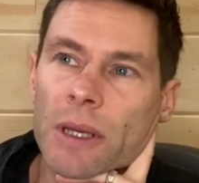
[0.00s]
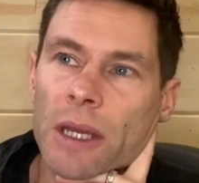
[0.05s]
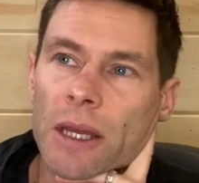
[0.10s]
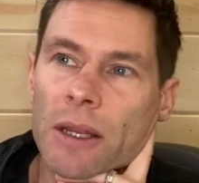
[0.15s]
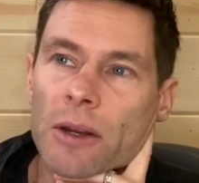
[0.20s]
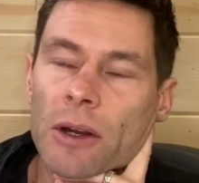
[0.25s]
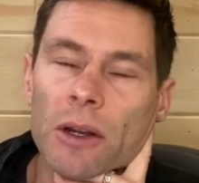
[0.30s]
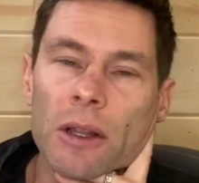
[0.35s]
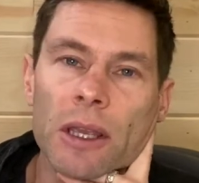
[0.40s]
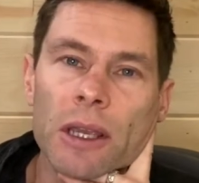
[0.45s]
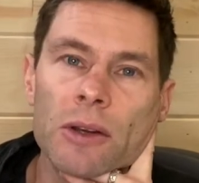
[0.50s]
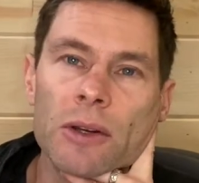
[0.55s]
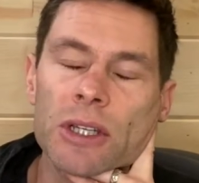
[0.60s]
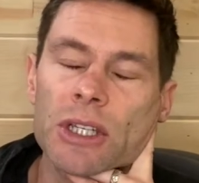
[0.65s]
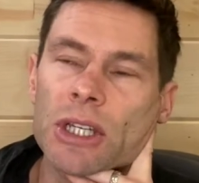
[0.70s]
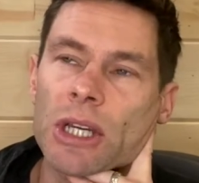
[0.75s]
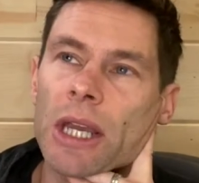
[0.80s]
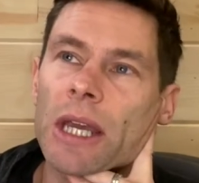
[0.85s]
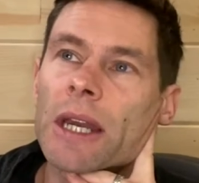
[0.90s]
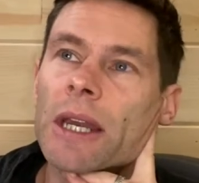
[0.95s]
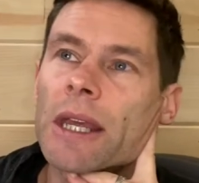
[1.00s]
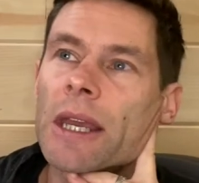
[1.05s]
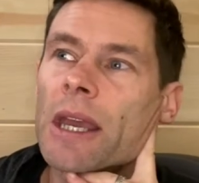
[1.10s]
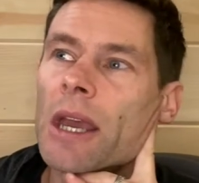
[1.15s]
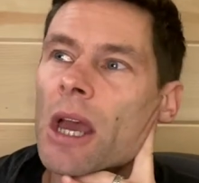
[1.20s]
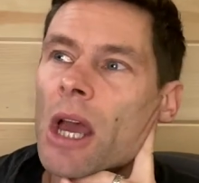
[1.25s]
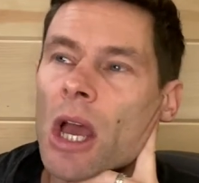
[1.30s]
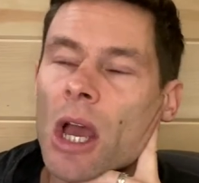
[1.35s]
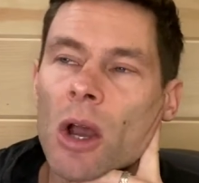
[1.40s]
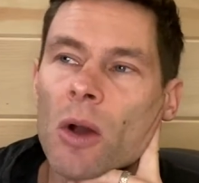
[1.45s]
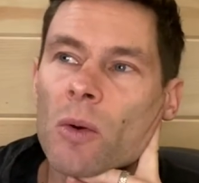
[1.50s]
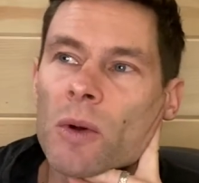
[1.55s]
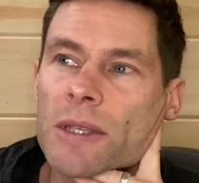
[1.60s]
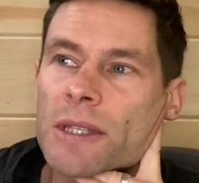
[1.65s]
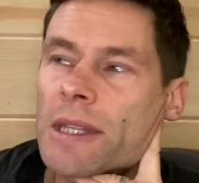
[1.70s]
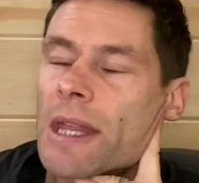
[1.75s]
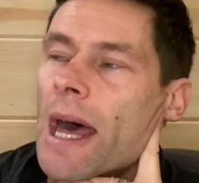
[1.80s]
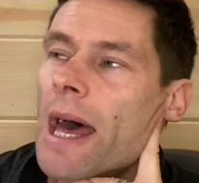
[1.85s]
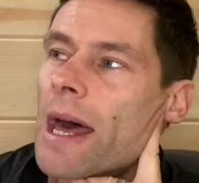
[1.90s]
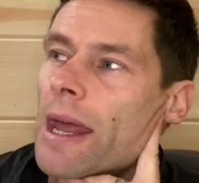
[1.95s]
and early Christianity
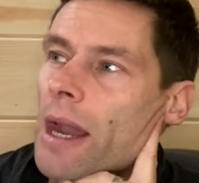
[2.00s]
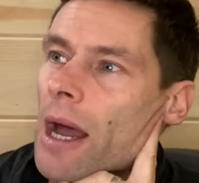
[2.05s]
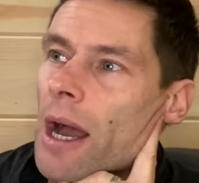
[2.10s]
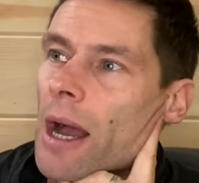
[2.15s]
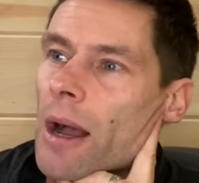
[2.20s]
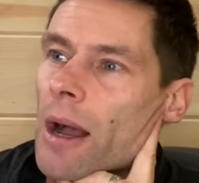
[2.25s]
was that